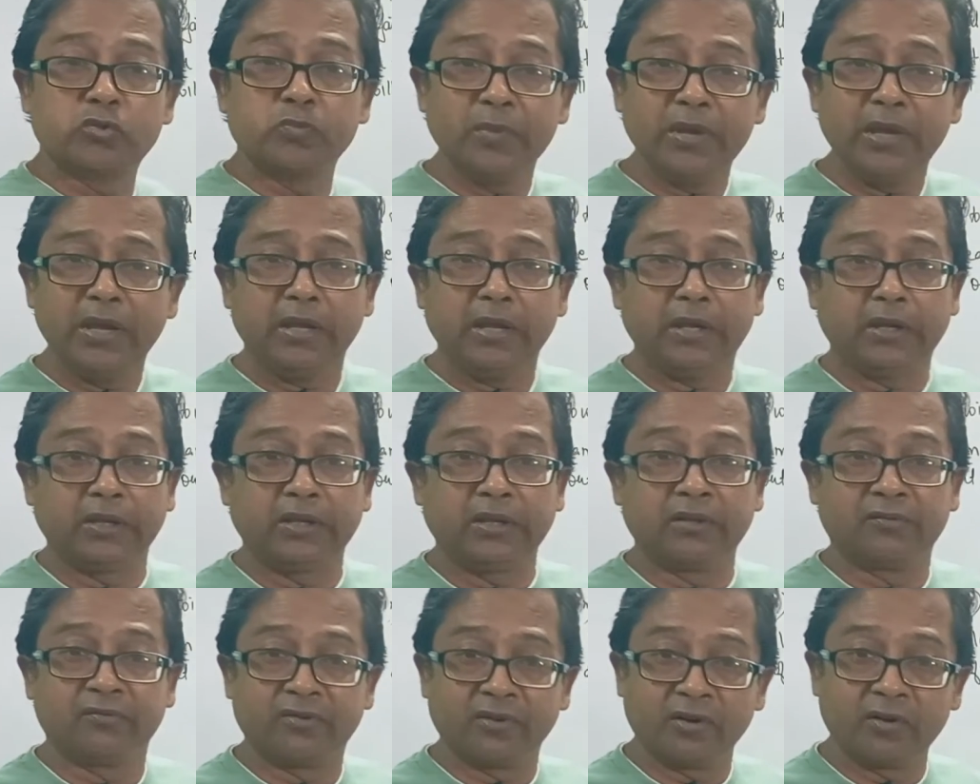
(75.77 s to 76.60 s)
mean?
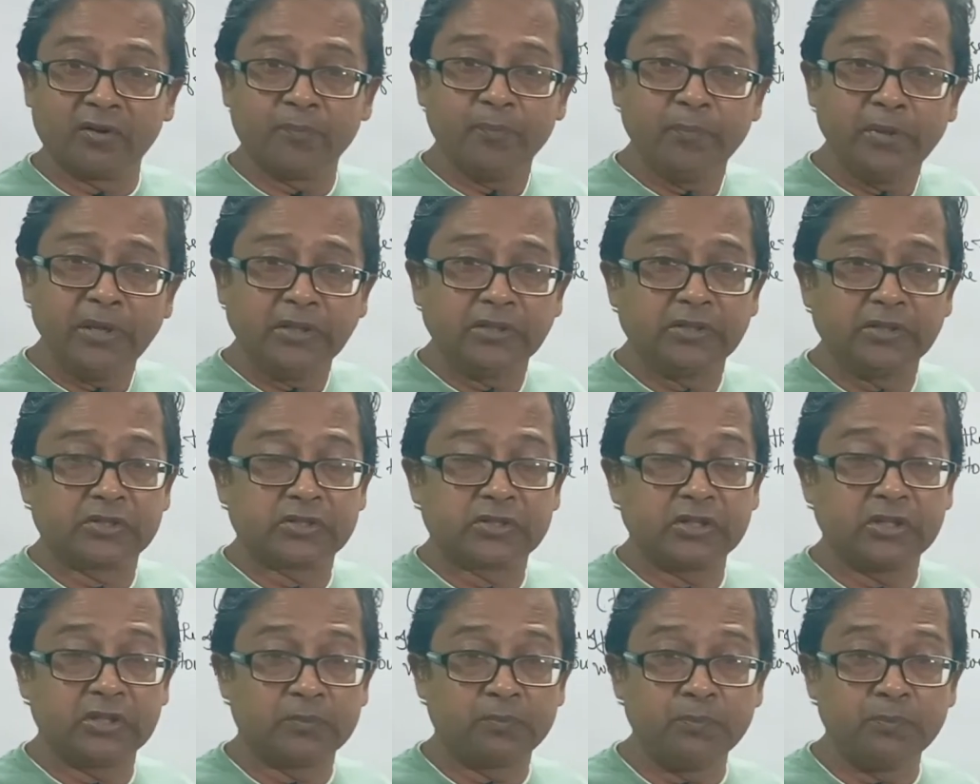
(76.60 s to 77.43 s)
The verb means,
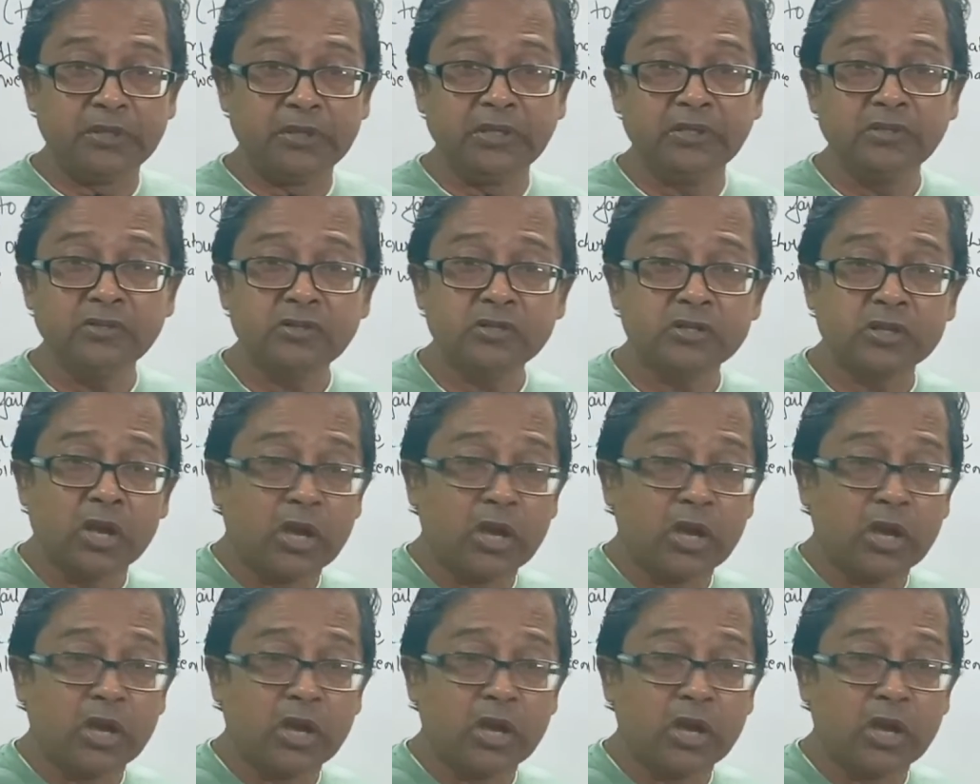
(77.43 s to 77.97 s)
it means